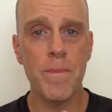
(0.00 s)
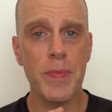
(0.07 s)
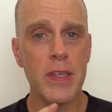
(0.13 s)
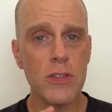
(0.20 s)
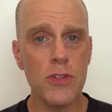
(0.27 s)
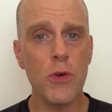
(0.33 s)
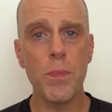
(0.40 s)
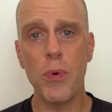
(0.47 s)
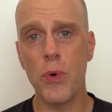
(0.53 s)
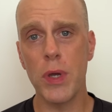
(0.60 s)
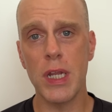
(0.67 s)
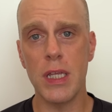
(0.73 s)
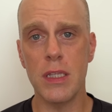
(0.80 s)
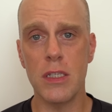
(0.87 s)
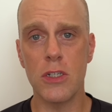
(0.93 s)
There's no
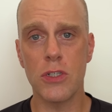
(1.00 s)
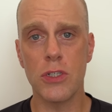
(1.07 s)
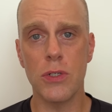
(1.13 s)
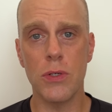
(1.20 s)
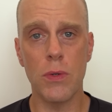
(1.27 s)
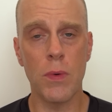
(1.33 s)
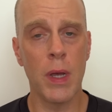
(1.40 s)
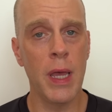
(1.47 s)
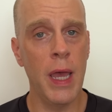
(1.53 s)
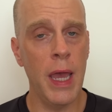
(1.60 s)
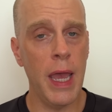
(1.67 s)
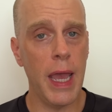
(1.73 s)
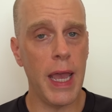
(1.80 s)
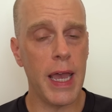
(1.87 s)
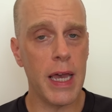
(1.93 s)
point in this shoe.
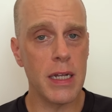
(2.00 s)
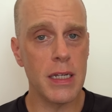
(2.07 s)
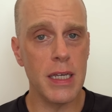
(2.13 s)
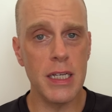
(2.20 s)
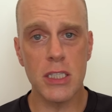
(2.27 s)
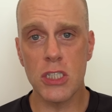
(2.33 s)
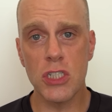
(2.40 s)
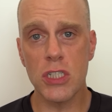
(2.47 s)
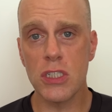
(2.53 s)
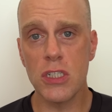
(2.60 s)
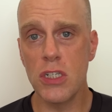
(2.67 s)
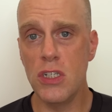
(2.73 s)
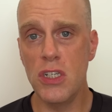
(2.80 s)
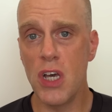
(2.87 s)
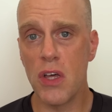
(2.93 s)
And it's just
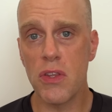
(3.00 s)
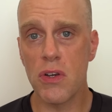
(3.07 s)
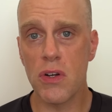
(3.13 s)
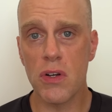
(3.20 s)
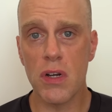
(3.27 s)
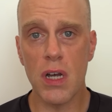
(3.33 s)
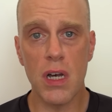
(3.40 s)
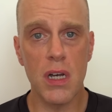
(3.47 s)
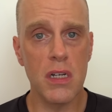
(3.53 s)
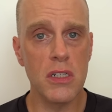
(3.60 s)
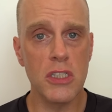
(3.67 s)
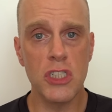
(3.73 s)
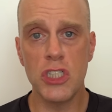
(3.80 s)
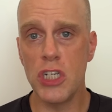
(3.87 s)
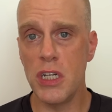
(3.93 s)
another
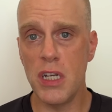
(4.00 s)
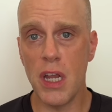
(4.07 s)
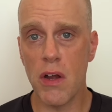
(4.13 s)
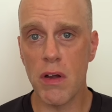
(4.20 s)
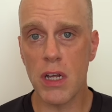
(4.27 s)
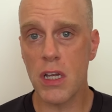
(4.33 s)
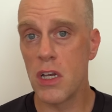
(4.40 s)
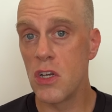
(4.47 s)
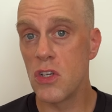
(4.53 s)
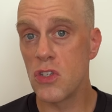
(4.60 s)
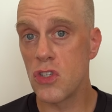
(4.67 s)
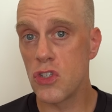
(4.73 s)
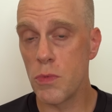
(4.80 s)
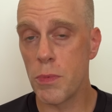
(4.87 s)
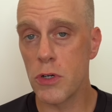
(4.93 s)
generic
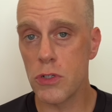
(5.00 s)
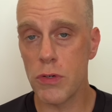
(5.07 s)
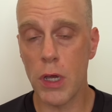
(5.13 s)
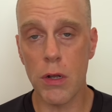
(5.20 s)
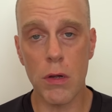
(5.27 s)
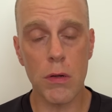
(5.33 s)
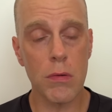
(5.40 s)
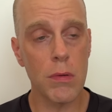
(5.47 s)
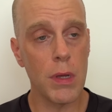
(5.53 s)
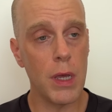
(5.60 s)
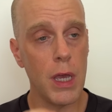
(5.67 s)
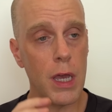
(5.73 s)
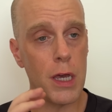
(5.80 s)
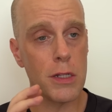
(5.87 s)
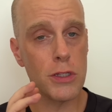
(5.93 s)
super trainer.
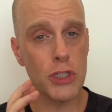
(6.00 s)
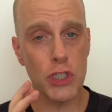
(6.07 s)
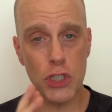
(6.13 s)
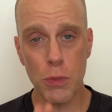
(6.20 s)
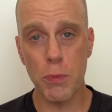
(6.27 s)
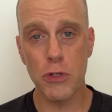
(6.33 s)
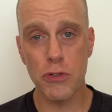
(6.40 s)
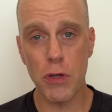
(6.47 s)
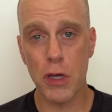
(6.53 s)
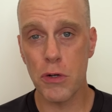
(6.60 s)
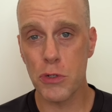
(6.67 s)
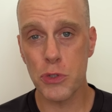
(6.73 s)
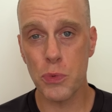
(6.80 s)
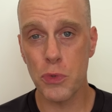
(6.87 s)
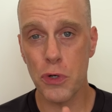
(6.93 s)
And super trainer
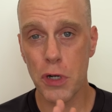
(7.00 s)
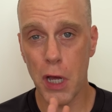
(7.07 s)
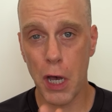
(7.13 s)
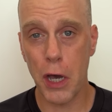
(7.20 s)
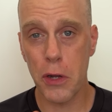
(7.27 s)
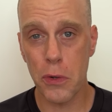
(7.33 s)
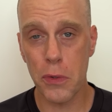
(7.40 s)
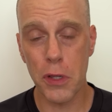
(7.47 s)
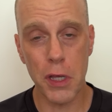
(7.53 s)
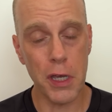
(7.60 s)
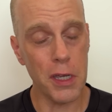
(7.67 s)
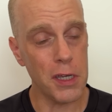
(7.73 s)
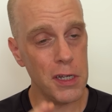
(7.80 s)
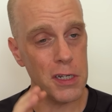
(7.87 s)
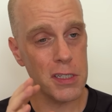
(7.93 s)
is a word I don't
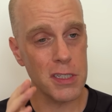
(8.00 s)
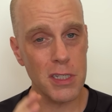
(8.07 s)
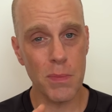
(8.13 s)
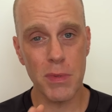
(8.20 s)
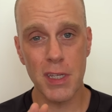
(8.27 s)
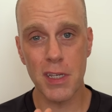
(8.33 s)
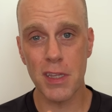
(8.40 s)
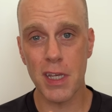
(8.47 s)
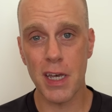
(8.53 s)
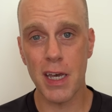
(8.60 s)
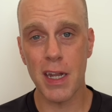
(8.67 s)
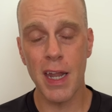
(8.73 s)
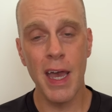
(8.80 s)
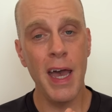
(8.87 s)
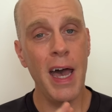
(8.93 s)
like, and it's something
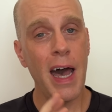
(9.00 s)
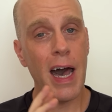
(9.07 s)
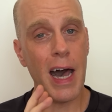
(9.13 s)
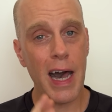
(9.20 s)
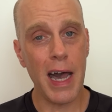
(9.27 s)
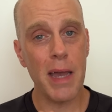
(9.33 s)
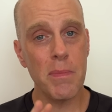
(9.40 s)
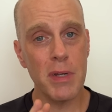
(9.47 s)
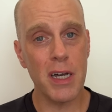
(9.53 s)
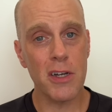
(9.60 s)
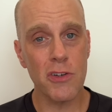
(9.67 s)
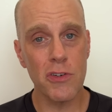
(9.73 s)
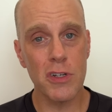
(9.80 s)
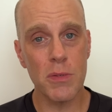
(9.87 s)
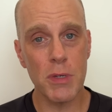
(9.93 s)
that I'm not
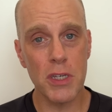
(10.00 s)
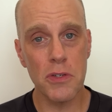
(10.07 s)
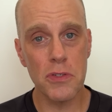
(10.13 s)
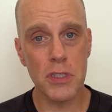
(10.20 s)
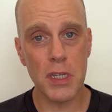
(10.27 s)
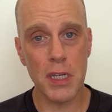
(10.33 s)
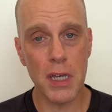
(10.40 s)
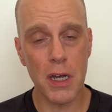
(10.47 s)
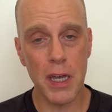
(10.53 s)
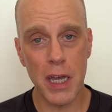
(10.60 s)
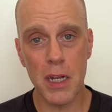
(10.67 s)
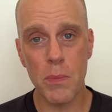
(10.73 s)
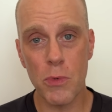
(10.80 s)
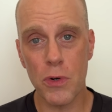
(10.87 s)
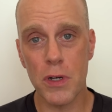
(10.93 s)
going to be using
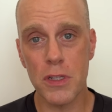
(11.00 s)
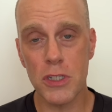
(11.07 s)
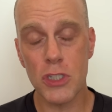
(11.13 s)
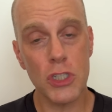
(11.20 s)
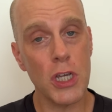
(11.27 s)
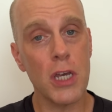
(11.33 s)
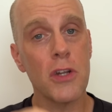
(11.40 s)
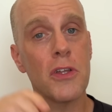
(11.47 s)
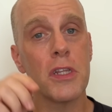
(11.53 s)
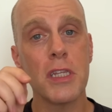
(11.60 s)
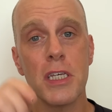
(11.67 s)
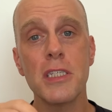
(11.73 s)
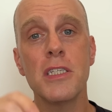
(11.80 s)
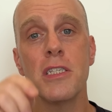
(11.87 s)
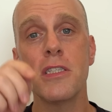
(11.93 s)
anymore on this channel. And
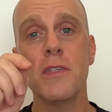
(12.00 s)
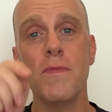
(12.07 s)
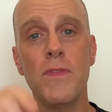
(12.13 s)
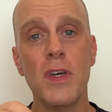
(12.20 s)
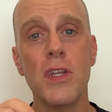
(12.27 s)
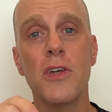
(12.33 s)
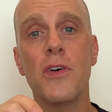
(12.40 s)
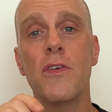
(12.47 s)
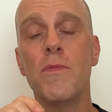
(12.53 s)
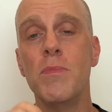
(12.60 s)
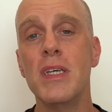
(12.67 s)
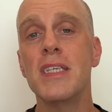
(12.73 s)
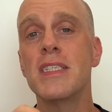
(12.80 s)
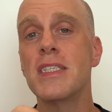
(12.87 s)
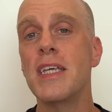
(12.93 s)
this is the video of
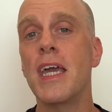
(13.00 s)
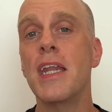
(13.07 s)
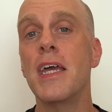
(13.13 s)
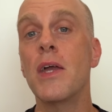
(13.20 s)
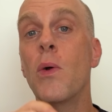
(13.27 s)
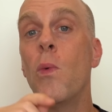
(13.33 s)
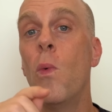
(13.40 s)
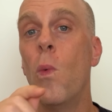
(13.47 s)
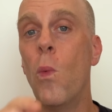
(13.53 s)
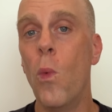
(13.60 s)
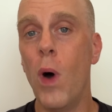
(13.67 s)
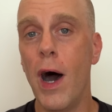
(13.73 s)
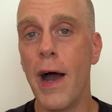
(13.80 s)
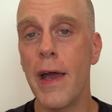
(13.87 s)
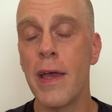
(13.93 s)
me stating
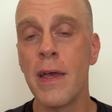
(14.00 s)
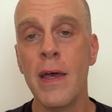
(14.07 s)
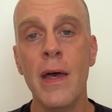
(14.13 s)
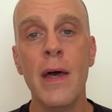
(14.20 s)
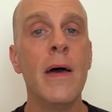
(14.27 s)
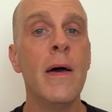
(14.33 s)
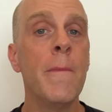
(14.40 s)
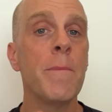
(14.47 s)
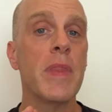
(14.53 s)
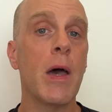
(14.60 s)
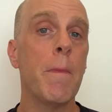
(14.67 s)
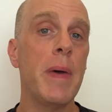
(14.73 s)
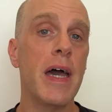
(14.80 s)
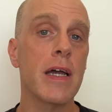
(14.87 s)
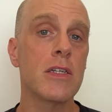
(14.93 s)
why. Now
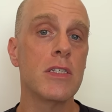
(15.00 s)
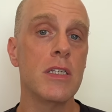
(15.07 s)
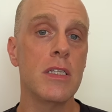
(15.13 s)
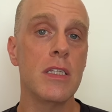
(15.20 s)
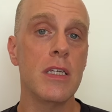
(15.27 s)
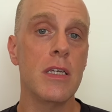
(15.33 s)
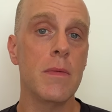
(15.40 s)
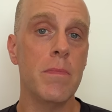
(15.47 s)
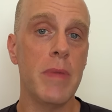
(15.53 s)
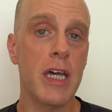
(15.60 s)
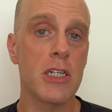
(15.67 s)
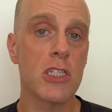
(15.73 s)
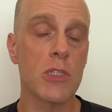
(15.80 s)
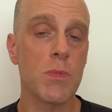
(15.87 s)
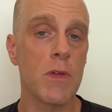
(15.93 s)
back to the
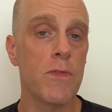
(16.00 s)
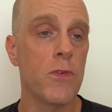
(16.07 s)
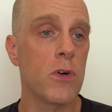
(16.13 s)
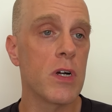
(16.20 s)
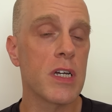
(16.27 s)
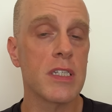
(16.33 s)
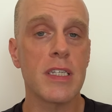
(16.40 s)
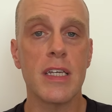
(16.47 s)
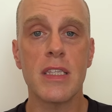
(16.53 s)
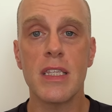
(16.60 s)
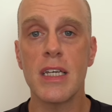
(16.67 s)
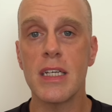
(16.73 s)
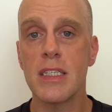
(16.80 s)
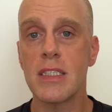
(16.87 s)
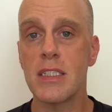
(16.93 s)
Magic Speed 4, because I
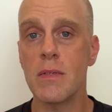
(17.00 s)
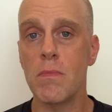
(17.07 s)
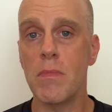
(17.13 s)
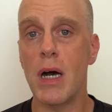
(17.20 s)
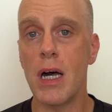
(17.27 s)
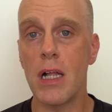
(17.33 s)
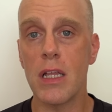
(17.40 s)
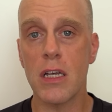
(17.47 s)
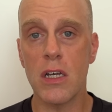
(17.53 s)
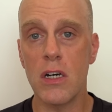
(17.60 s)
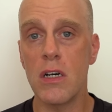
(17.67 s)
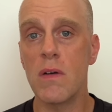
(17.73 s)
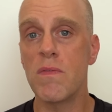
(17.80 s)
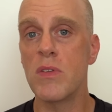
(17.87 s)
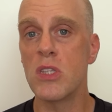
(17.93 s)
think it's symbolic
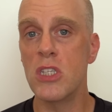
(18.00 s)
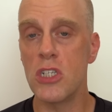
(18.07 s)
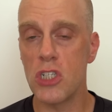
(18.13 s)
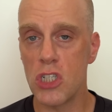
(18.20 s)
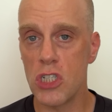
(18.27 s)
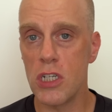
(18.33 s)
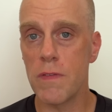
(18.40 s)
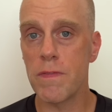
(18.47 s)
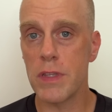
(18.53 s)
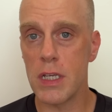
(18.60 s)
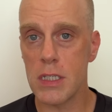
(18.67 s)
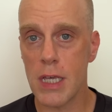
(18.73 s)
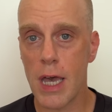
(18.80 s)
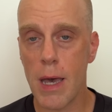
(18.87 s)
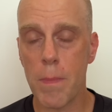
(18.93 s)
of the shift
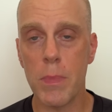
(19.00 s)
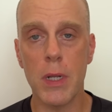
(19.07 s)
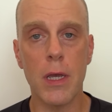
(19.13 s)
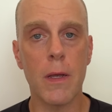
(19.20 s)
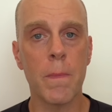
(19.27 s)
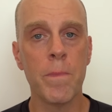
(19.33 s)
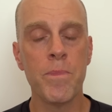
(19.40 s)
that's happening.